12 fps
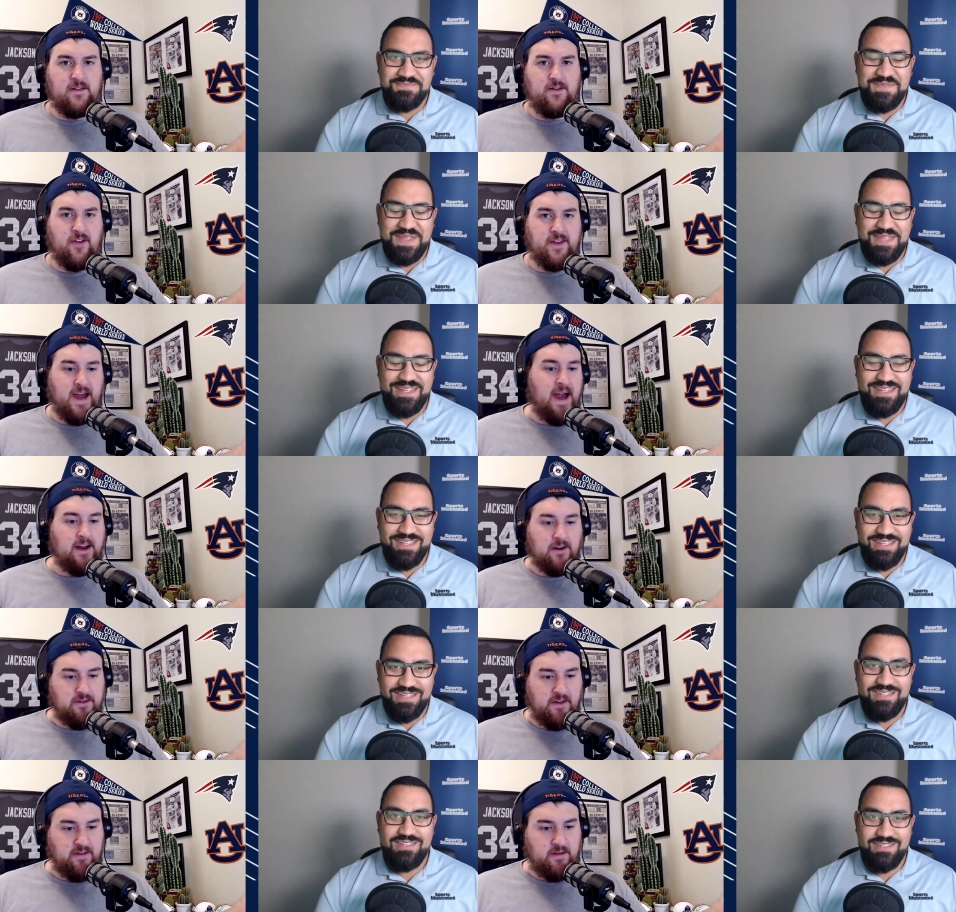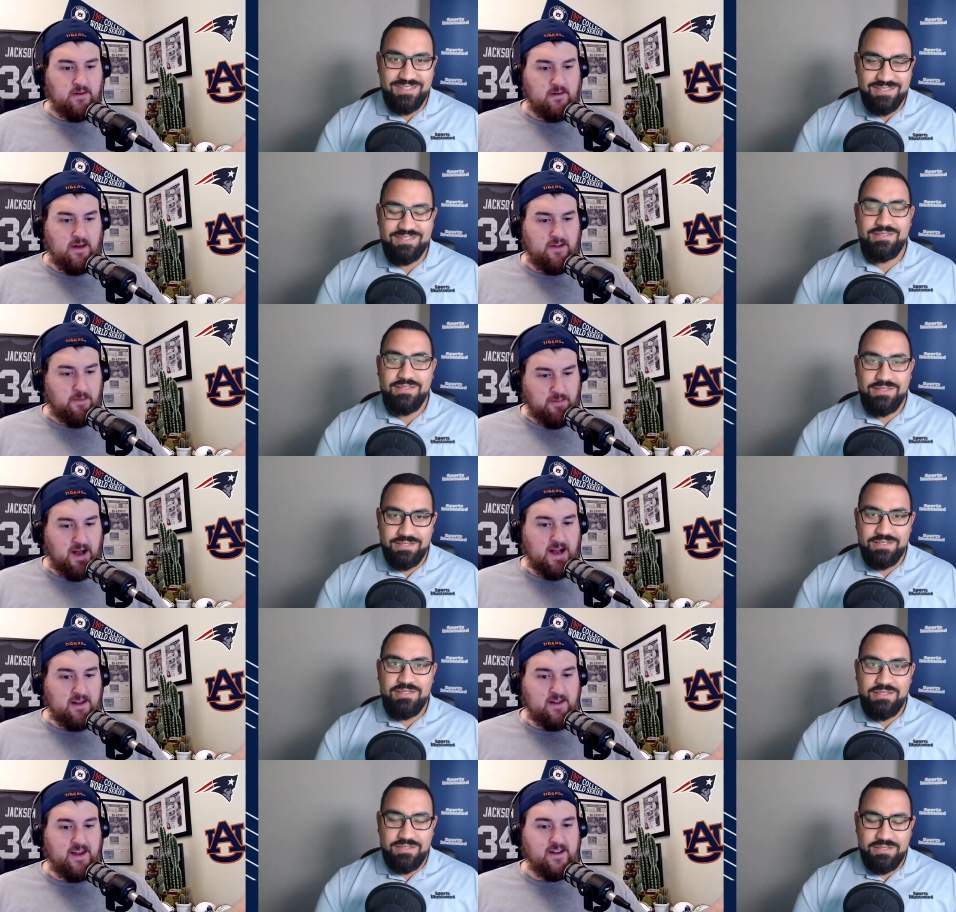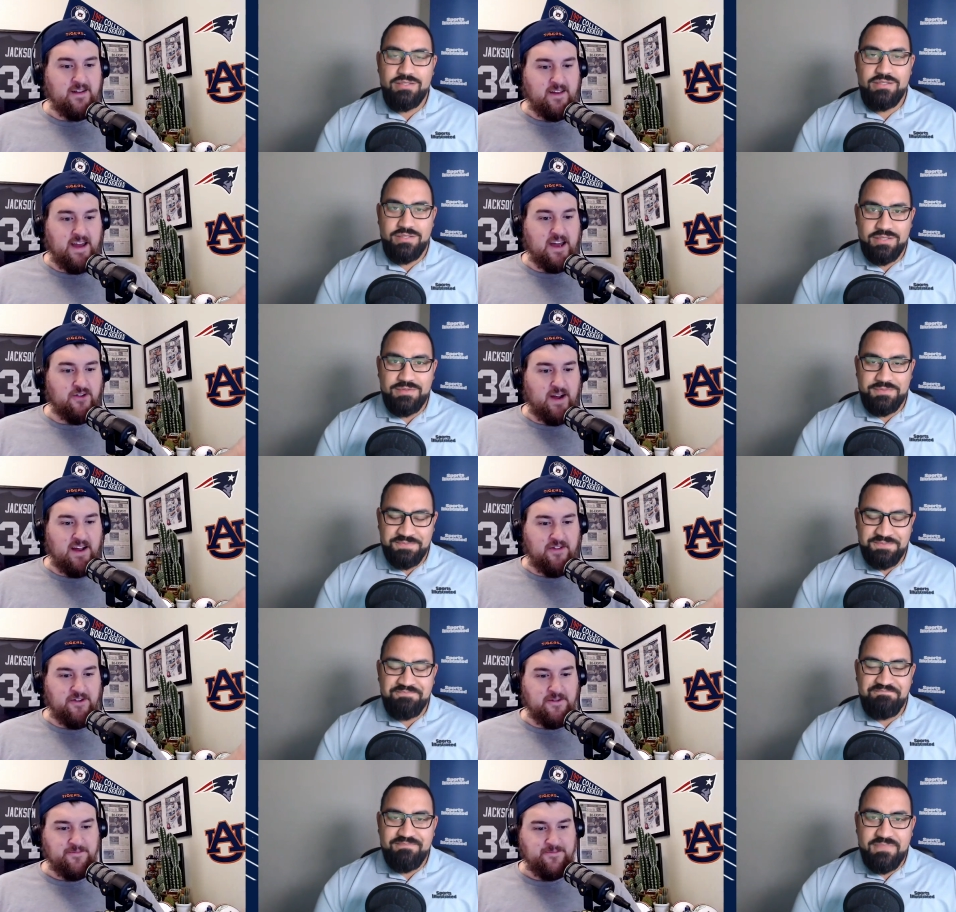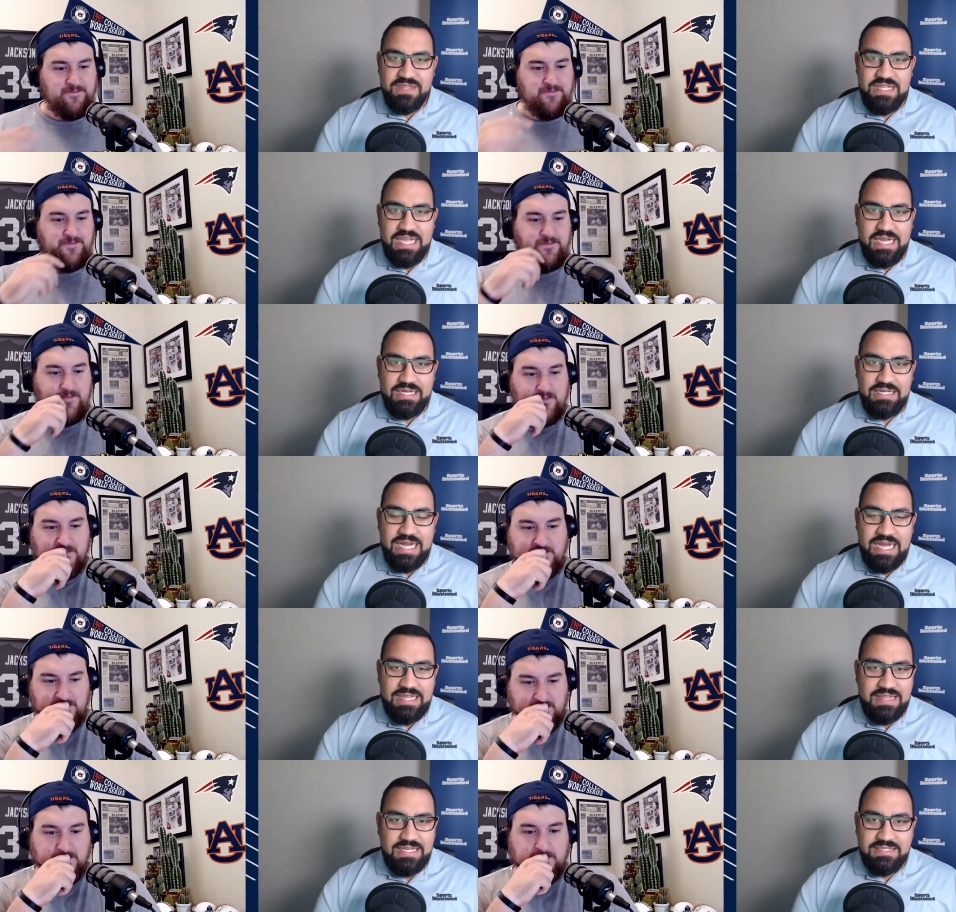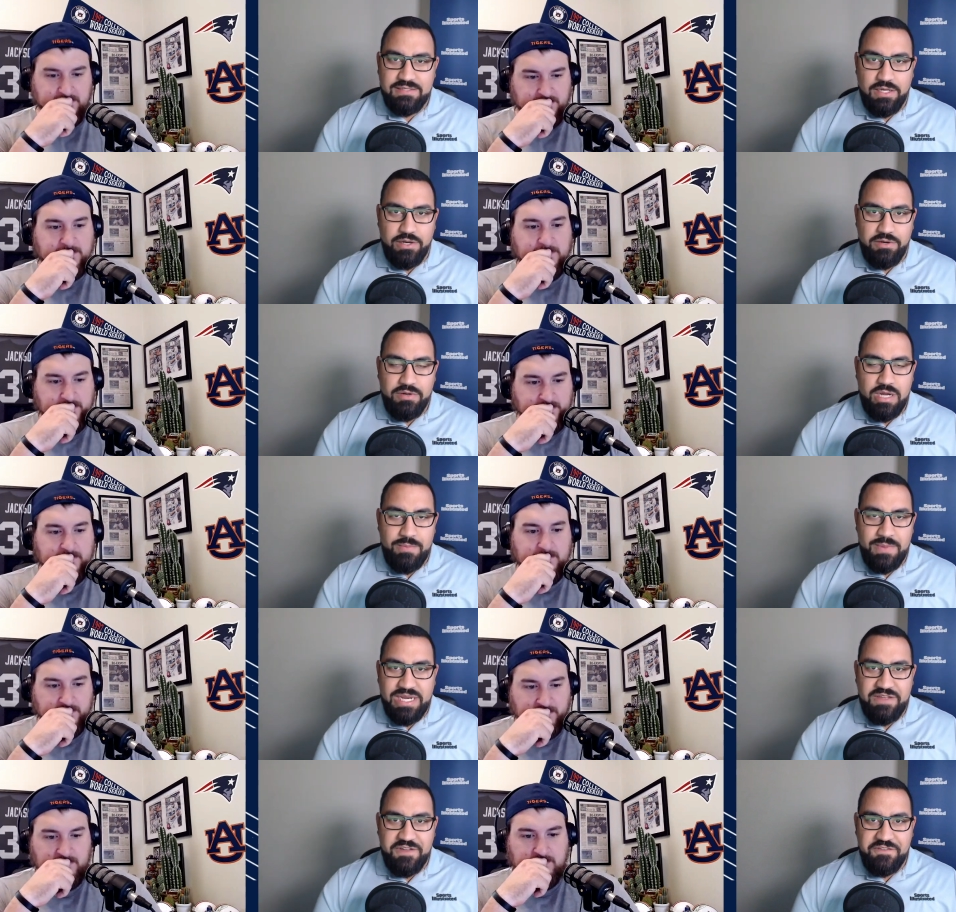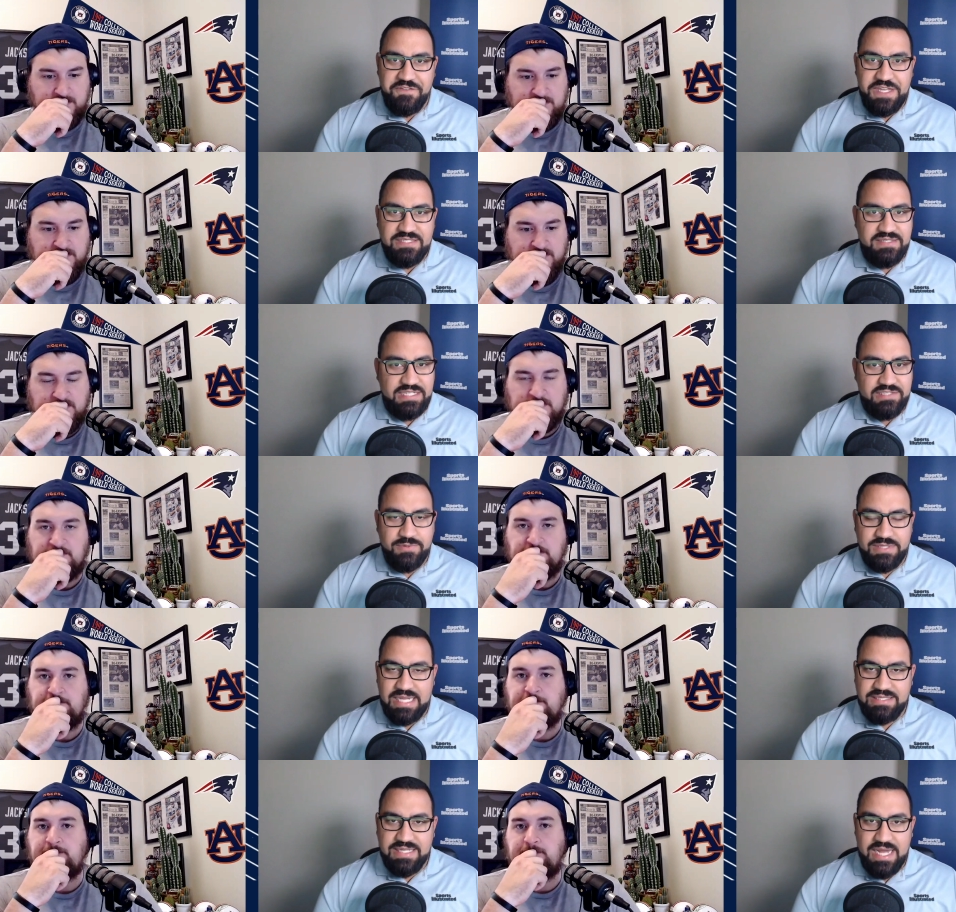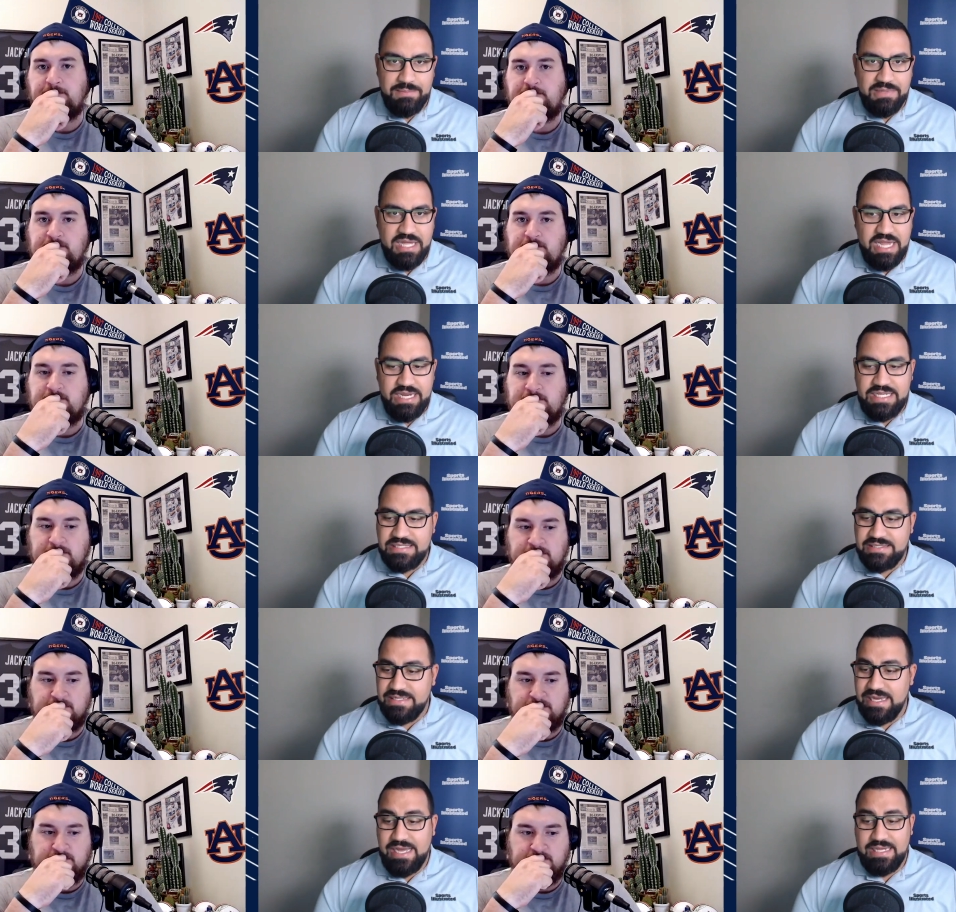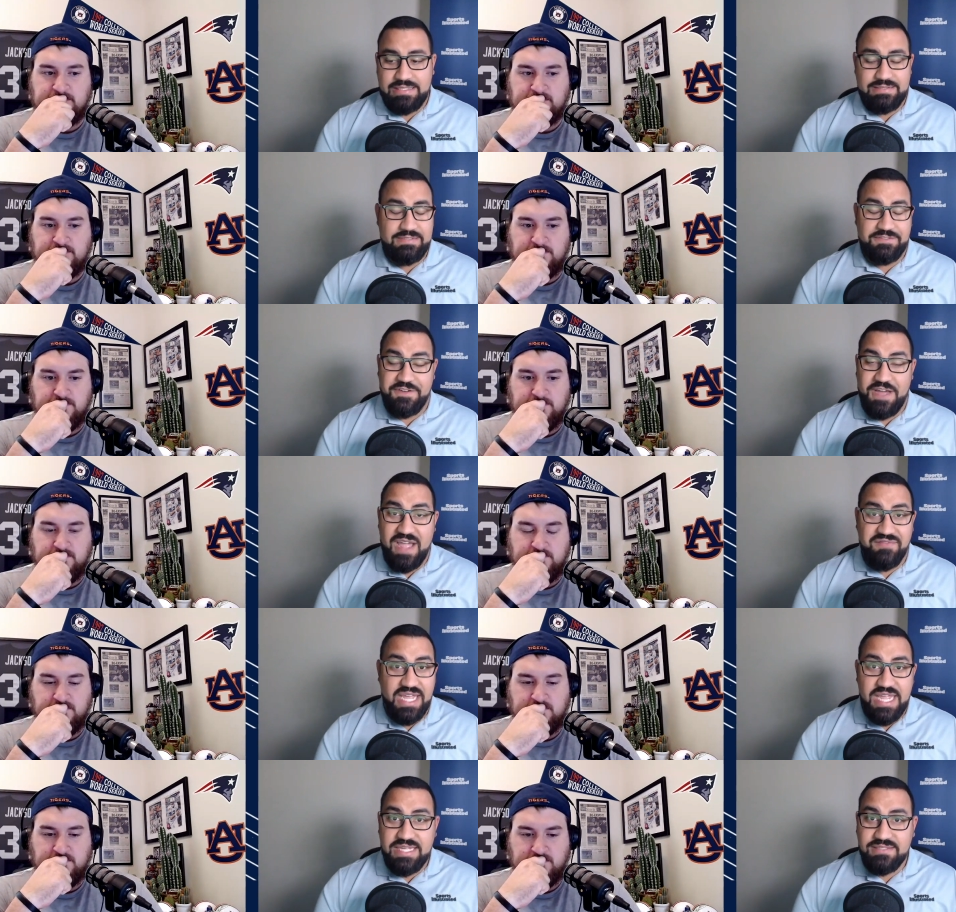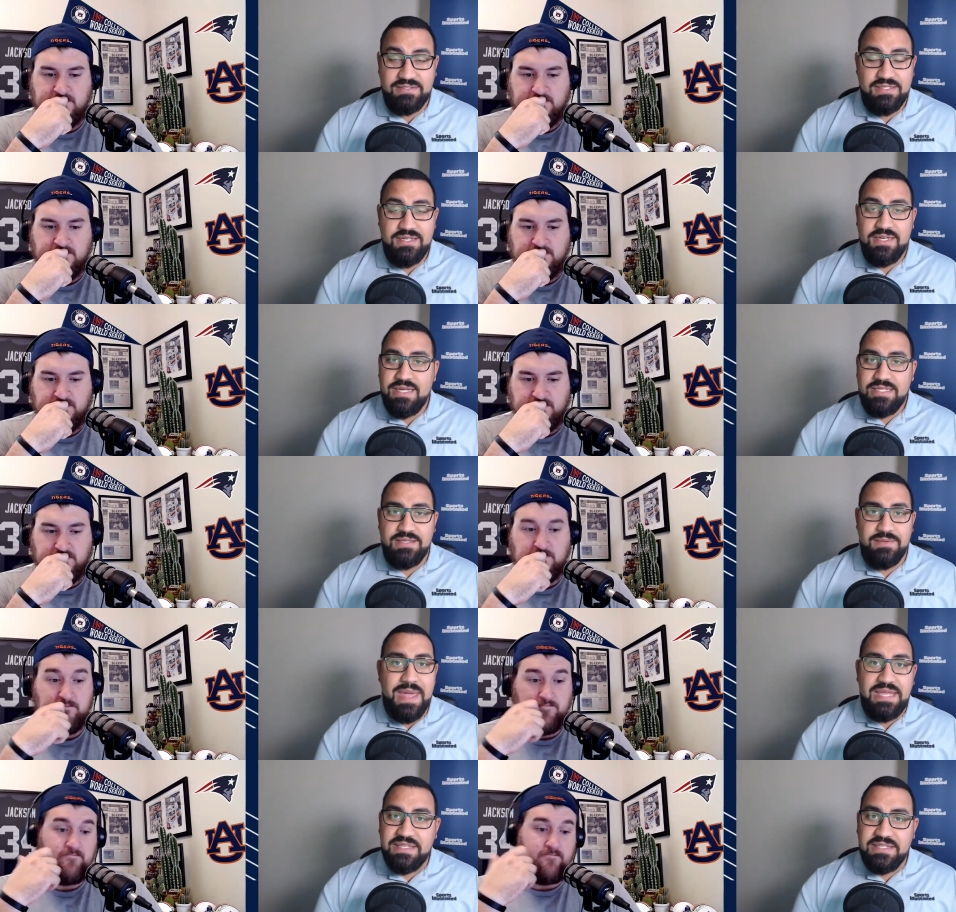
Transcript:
Speaker 1: to the Tigers? Is is it Brock Glenn? Is that your answer?
Speaker 2: Yeah, I think so. I mean, if if he sticks with that timeline, he's got five days to make